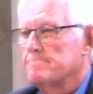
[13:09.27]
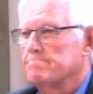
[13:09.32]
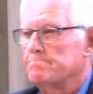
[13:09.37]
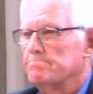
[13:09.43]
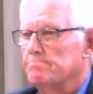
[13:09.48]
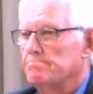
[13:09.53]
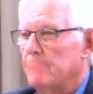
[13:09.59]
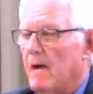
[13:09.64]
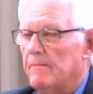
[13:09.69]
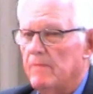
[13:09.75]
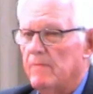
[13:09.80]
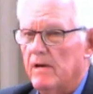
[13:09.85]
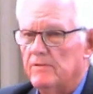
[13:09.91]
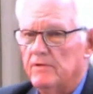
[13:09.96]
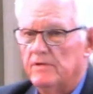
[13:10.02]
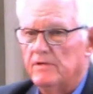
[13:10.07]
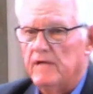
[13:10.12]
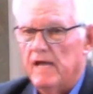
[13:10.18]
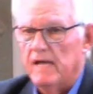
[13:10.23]
My
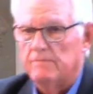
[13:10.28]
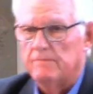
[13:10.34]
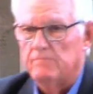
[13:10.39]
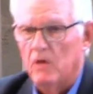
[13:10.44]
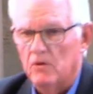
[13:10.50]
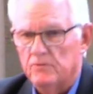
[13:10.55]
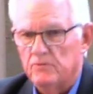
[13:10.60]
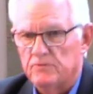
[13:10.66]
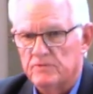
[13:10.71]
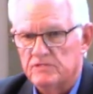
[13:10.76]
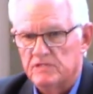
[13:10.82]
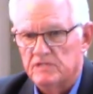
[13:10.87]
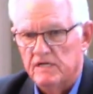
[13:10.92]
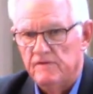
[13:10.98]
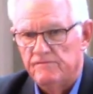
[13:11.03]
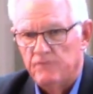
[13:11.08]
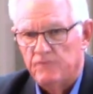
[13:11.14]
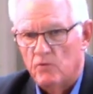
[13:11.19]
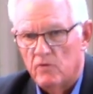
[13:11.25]
mother and dad both
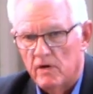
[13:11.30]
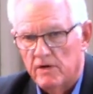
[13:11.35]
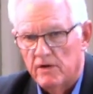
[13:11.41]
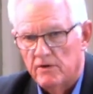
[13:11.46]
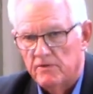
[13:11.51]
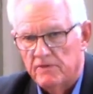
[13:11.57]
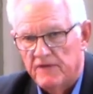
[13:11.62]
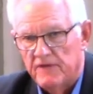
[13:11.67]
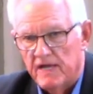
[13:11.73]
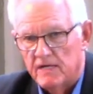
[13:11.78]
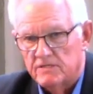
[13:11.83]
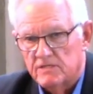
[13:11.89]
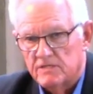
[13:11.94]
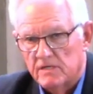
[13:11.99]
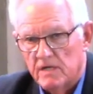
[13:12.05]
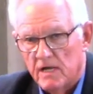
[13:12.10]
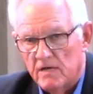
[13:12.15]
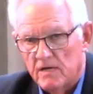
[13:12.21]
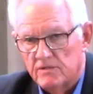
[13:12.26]
received
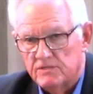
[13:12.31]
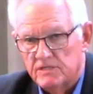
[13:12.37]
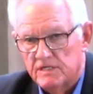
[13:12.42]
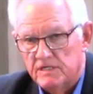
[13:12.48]
$400,000